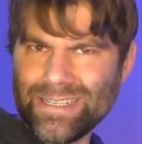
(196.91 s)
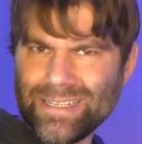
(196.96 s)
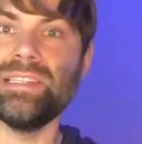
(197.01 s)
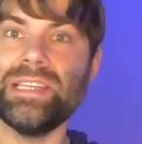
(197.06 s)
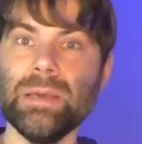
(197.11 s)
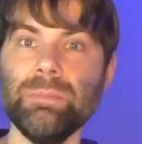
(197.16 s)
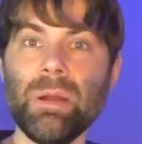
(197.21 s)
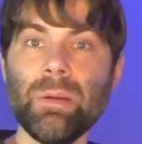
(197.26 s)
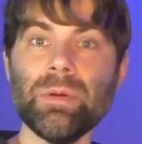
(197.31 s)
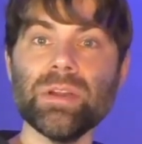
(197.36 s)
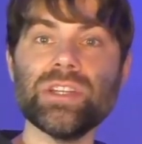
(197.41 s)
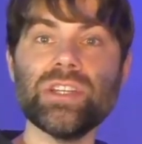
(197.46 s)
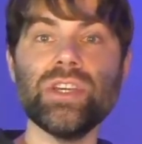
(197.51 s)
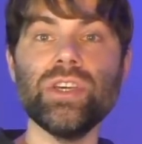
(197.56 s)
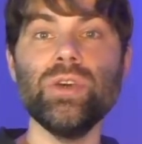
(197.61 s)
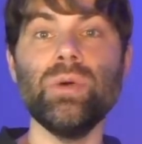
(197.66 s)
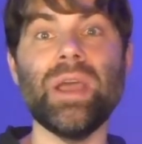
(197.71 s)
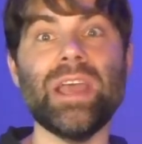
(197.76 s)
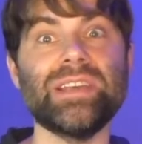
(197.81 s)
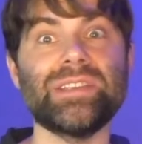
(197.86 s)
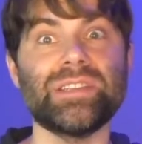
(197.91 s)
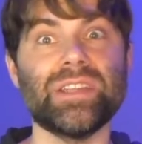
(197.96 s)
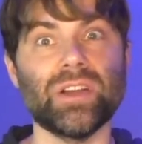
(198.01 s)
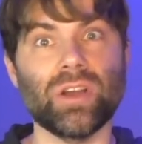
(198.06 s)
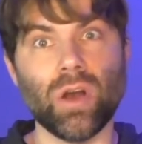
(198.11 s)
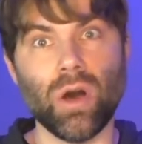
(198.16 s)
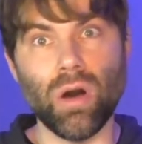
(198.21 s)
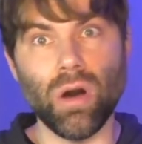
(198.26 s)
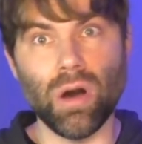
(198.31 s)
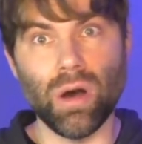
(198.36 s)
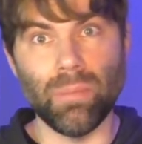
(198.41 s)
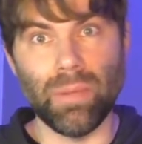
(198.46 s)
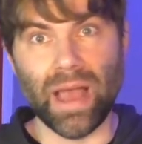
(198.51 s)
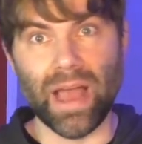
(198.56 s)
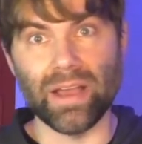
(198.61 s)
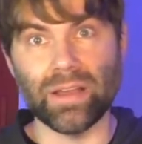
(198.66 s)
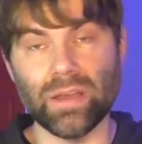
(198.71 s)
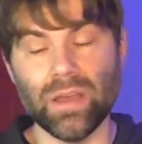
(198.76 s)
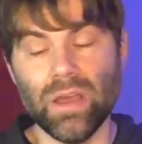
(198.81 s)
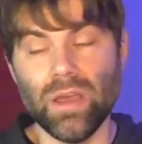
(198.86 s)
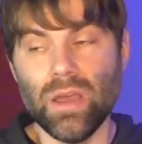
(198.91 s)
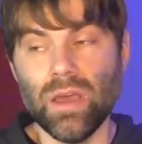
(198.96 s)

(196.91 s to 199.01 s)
Tip number 2 is the callback.